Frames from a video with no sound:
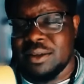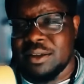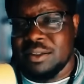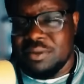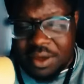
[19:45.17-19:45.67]

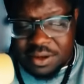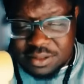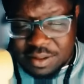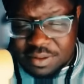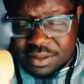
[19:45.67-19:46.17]
Things
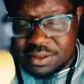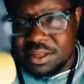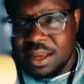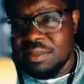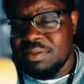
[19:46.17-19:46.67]
left
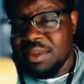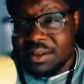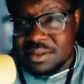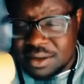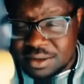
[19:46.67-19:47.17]
unsaid,
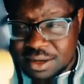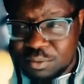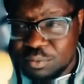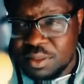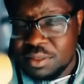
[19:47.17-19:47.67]
things
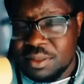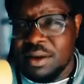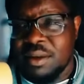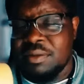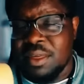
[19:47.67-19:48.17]
undealt with,
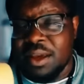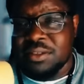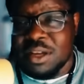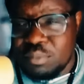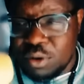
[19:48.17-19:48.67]
things
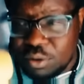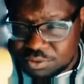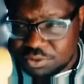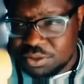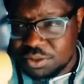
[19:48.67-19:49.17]

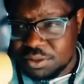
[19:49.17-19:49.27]
unapproached.